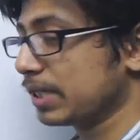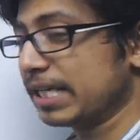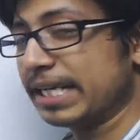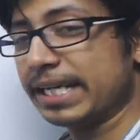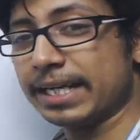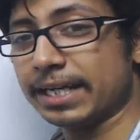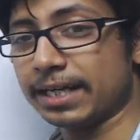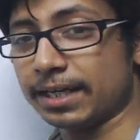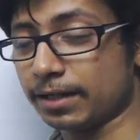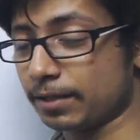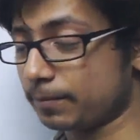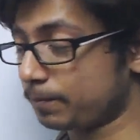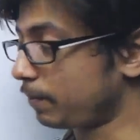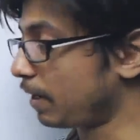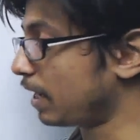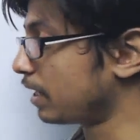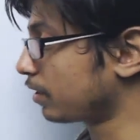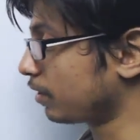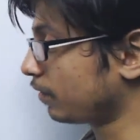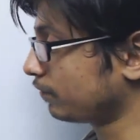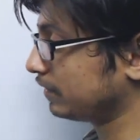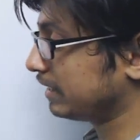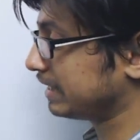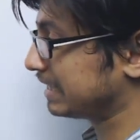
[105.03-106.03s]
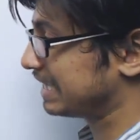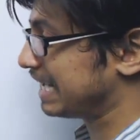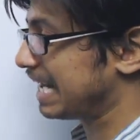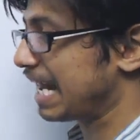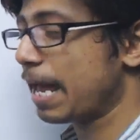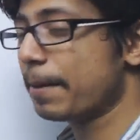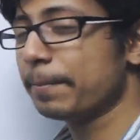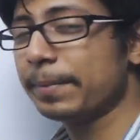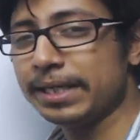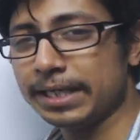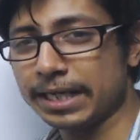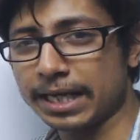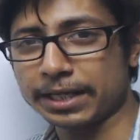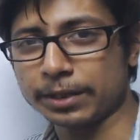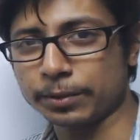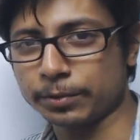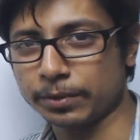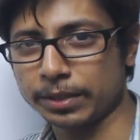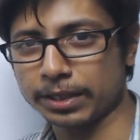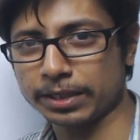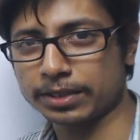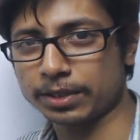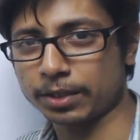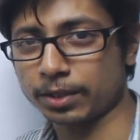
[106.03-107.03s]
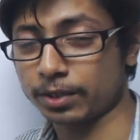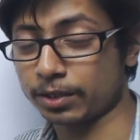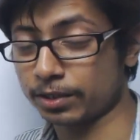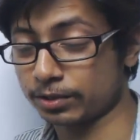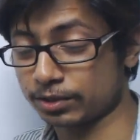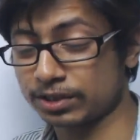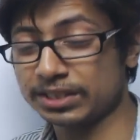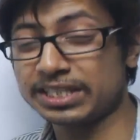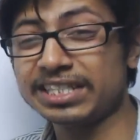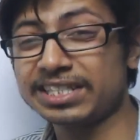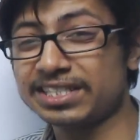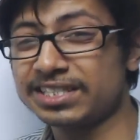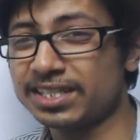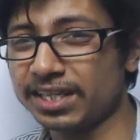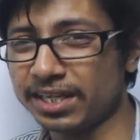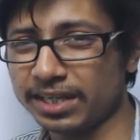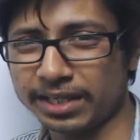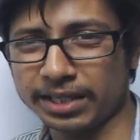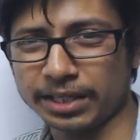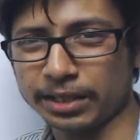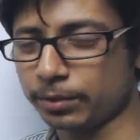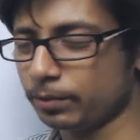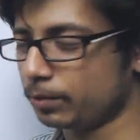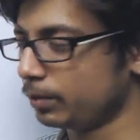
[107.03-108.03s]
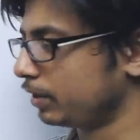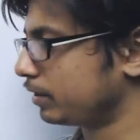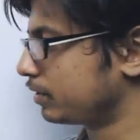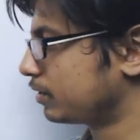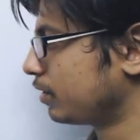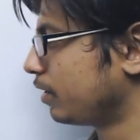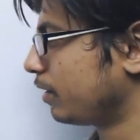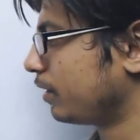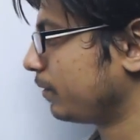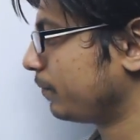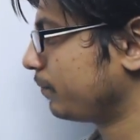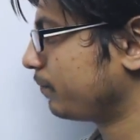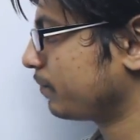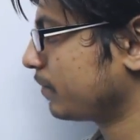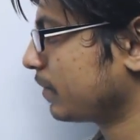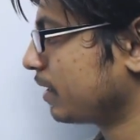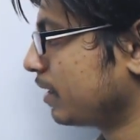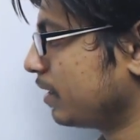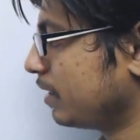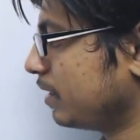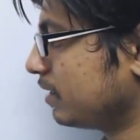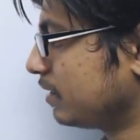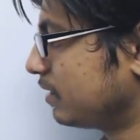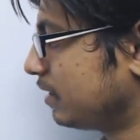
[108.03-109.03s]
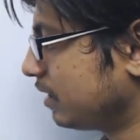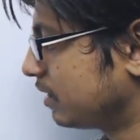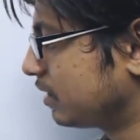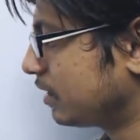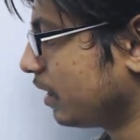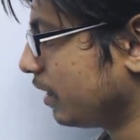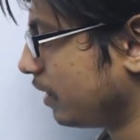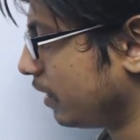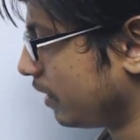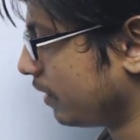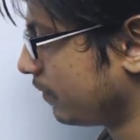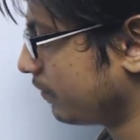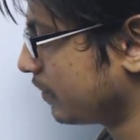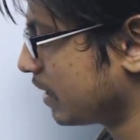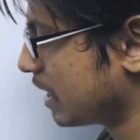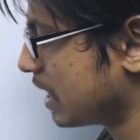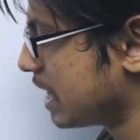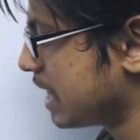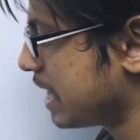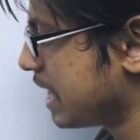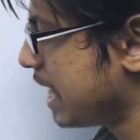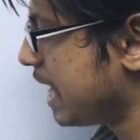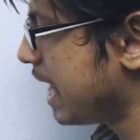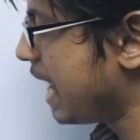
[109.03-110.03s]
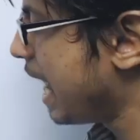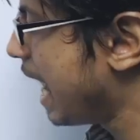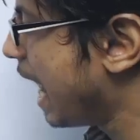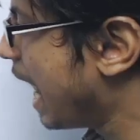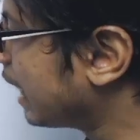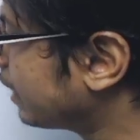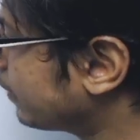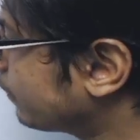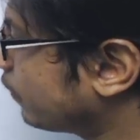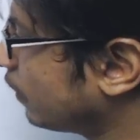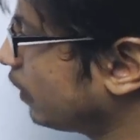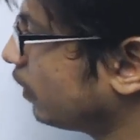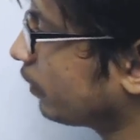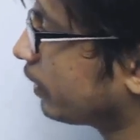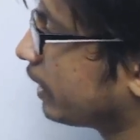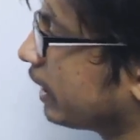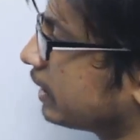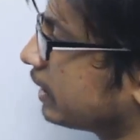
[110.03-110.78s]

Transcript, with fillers: nucleus, uh, part of this lamina unit or, or cistern unit, sorry, cistern. And if you